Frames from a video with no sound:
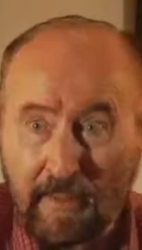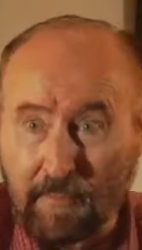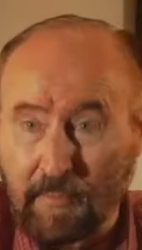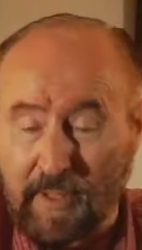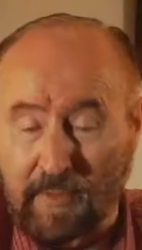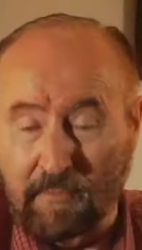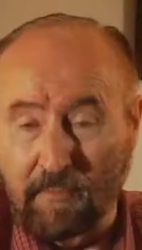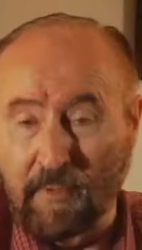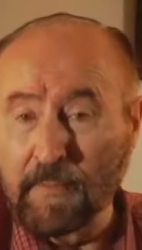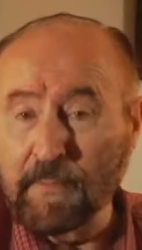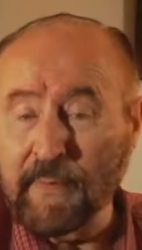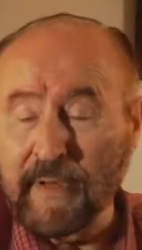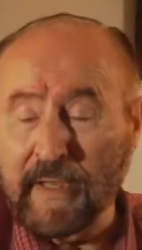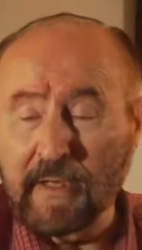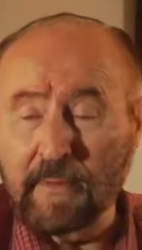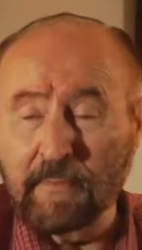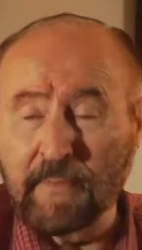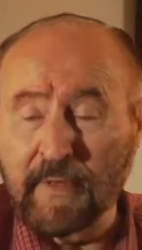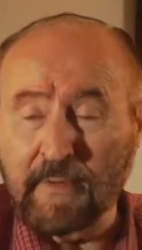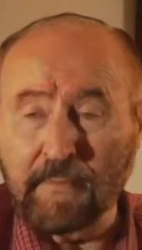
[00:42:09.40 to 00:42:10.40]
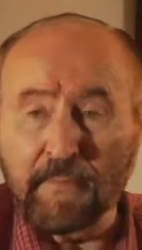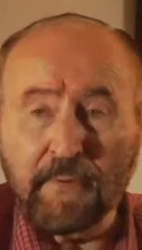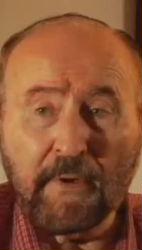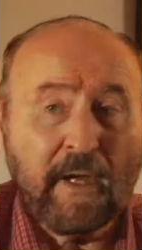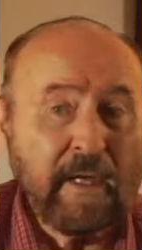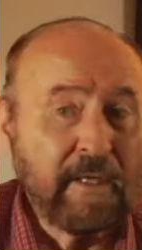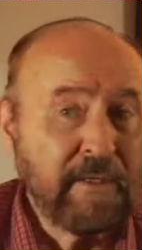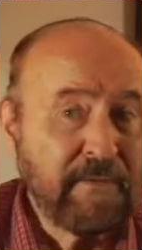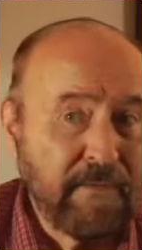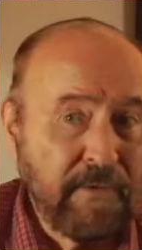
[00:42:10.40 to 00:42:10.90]
But we paid a bit of
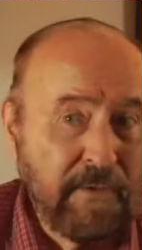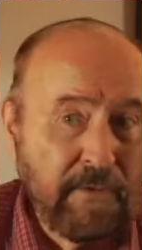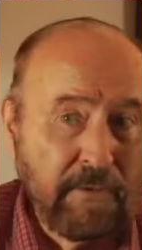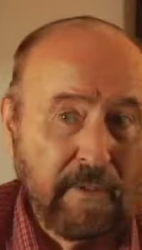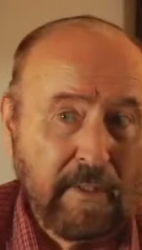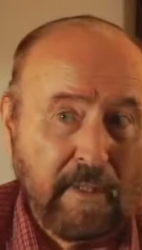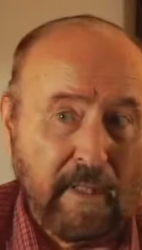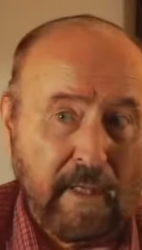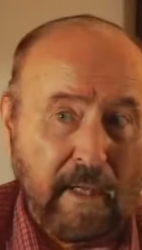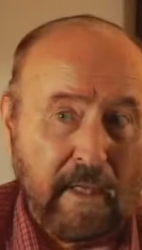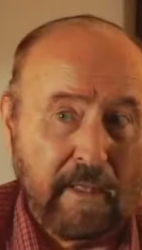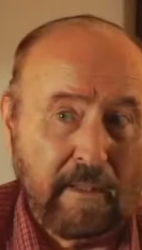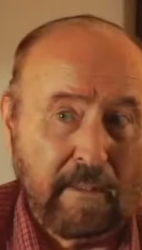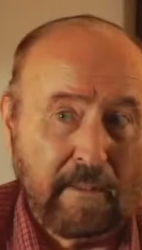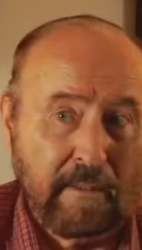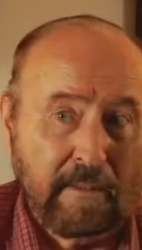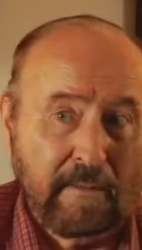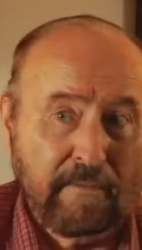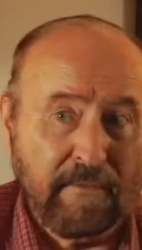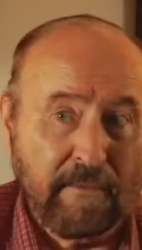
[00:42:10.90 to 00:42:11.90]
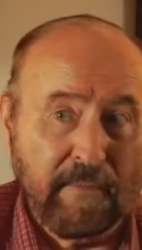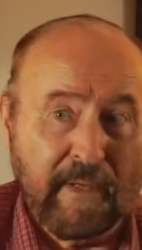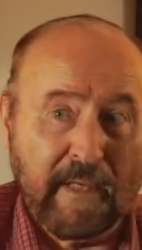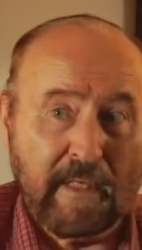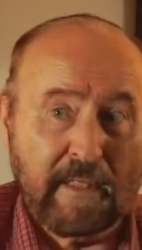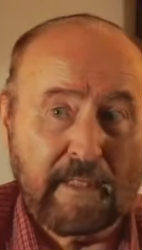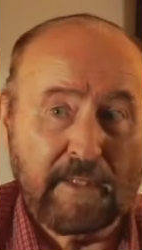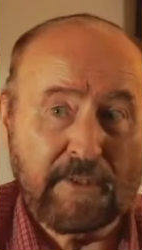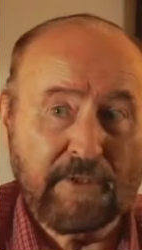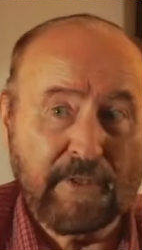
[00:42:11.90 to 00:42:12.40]
price for doing that, for
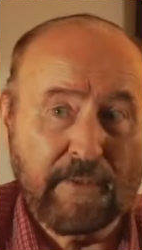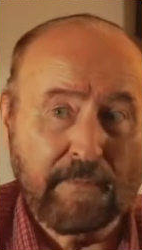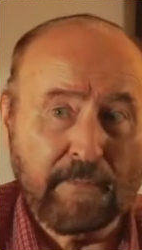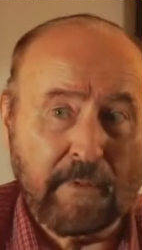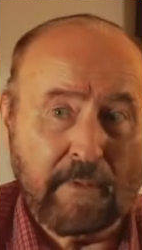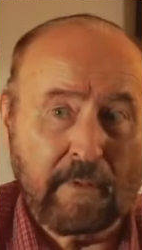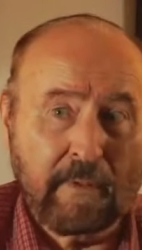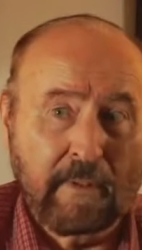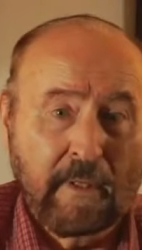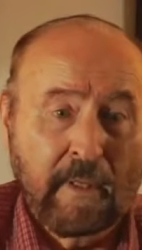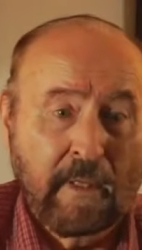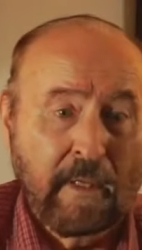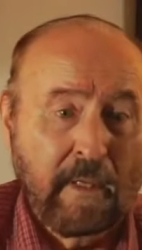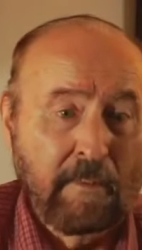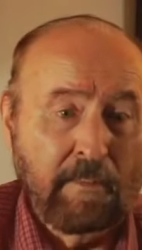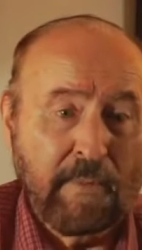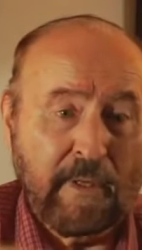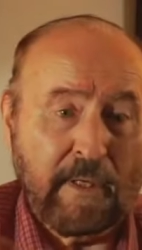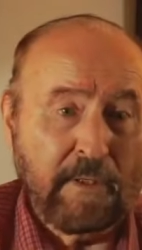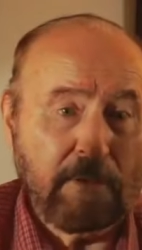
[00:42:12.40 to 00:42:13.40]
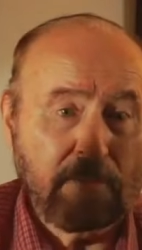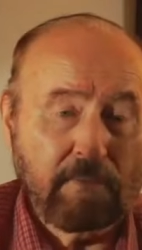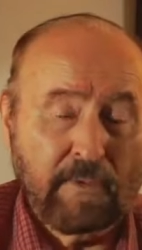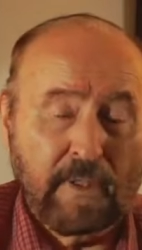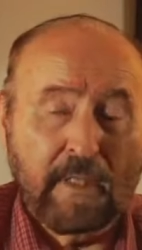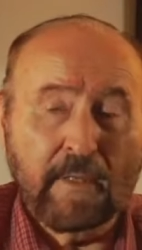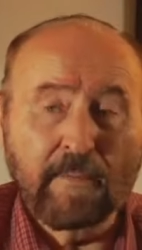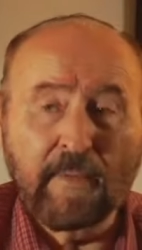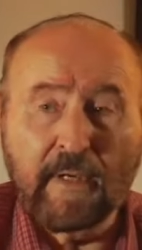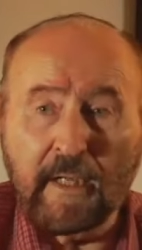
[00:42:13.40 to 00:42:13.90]
making it simpler, because we
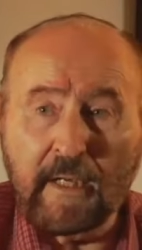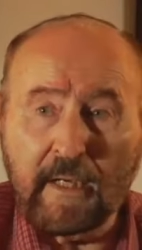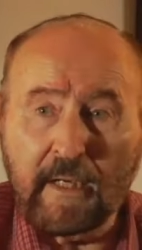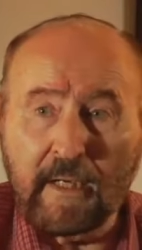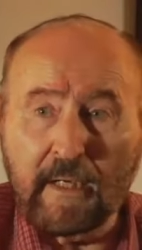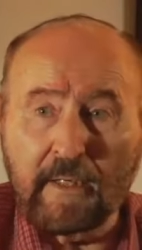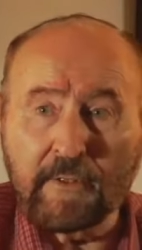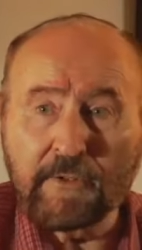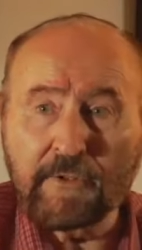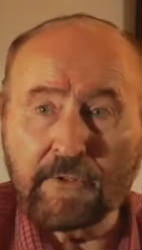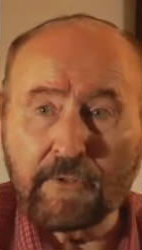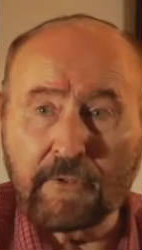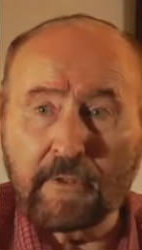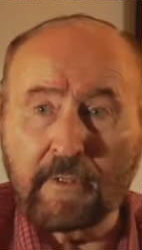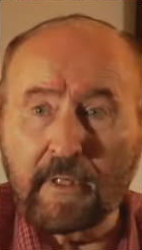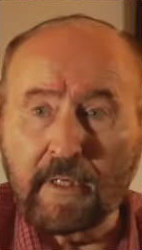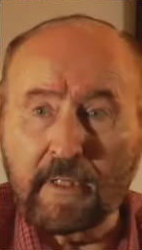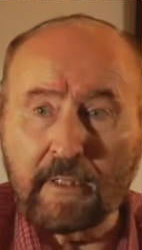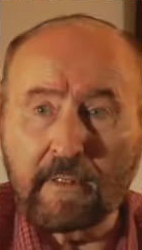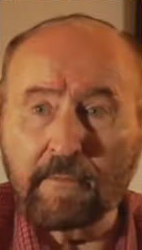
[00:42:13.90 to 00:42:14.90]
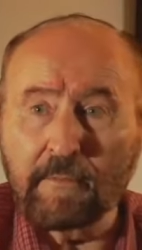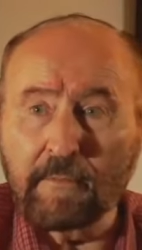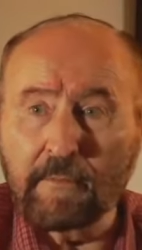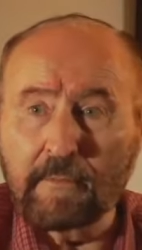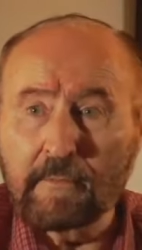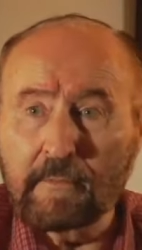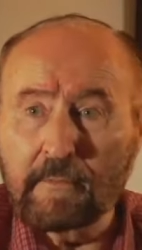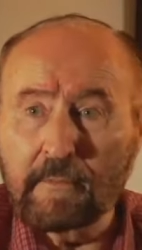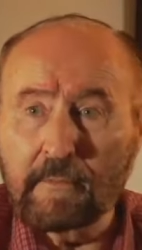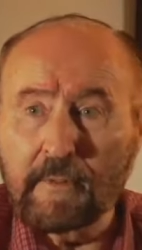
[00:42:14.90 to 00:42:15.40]
eliminated our
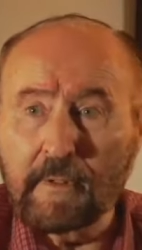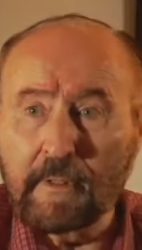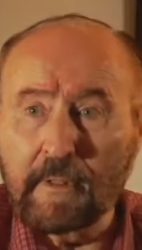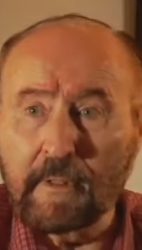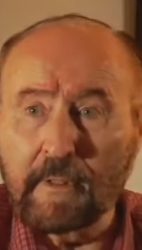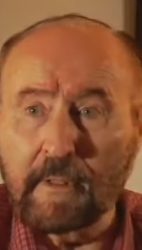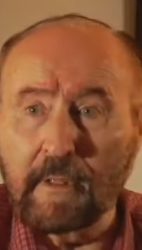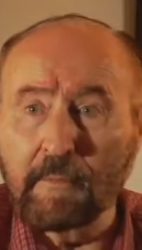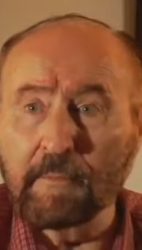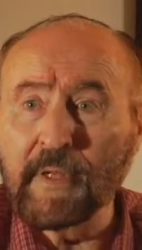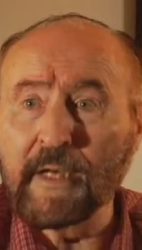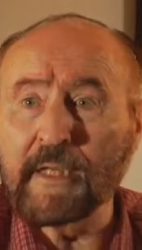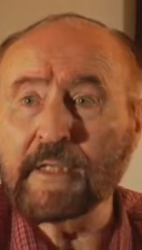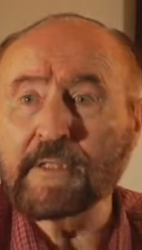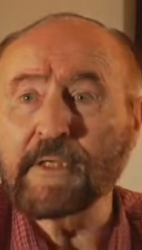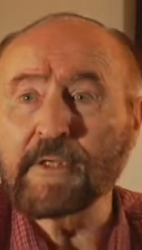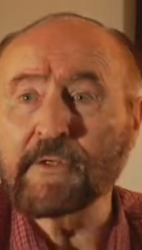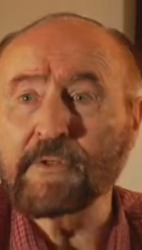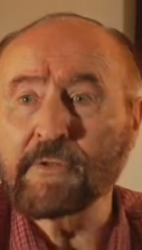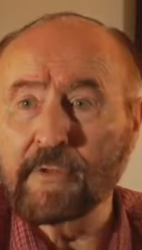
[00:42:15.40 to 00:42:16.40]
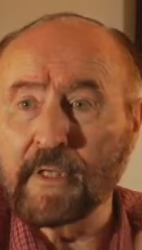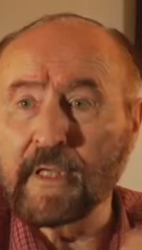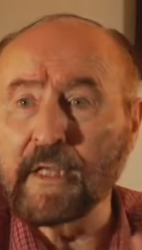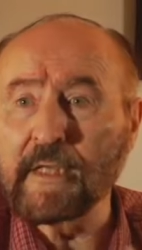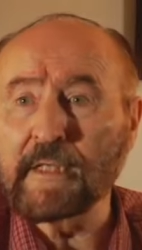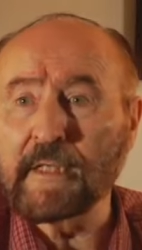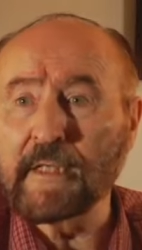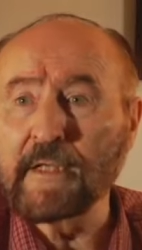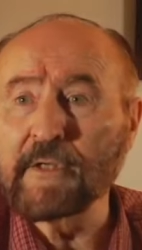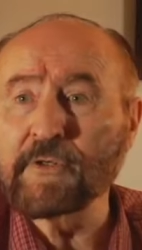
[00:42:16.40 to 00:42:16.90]
ability to
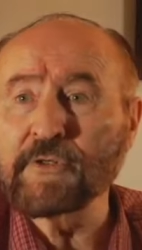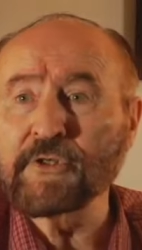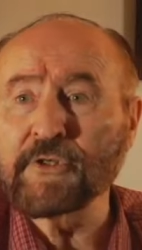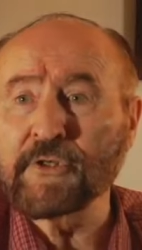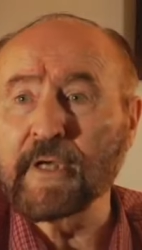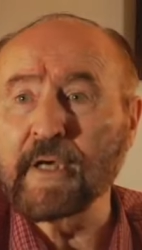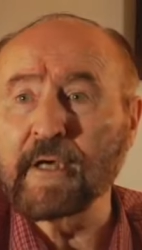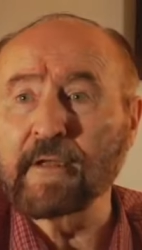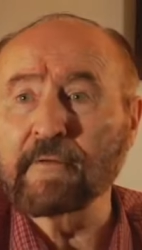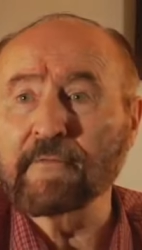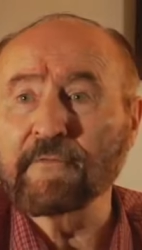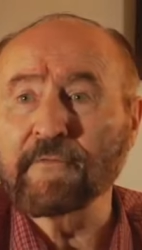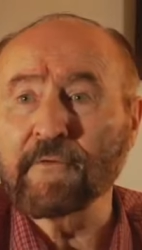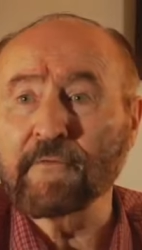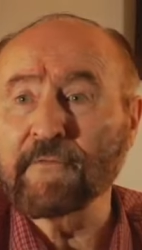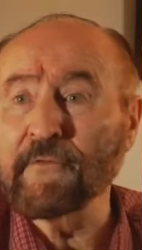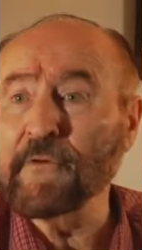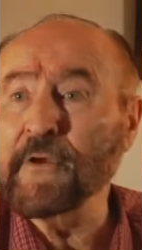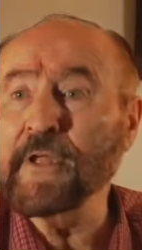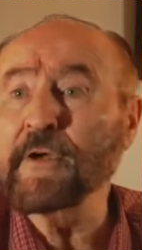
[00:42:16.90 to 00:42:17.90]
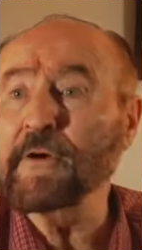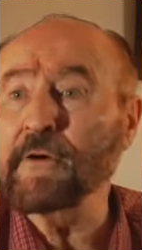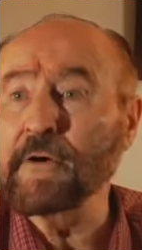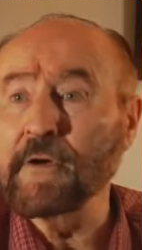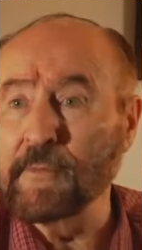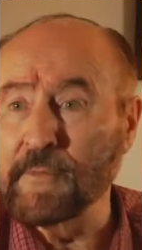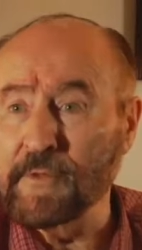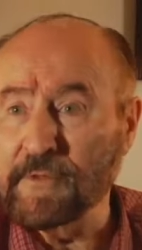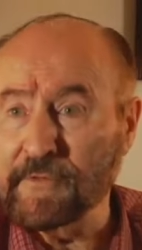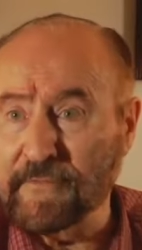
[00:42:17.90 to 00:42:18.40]
get the energy out for free or
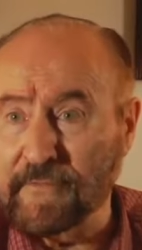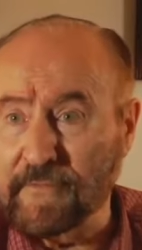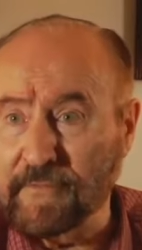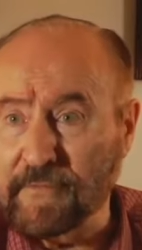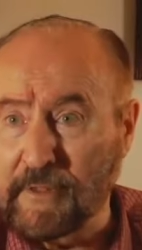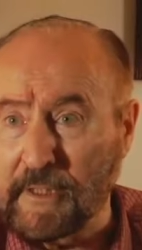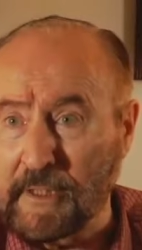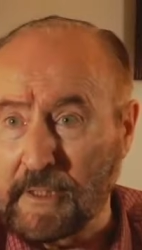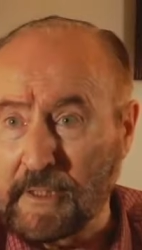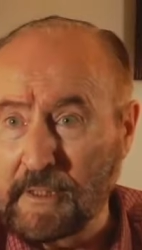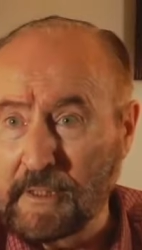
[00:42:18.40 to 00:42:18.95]
almost for free.